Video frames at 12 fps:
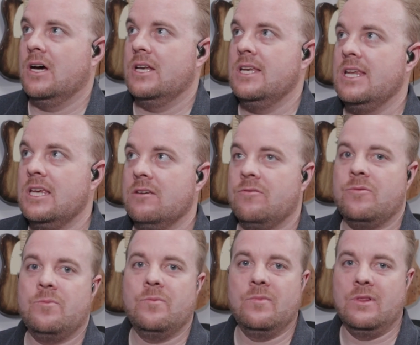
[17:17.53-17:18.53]

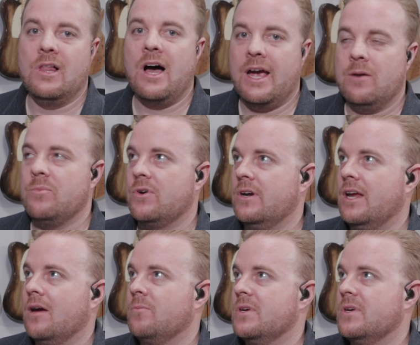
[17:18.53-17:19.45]
Neve line preamp,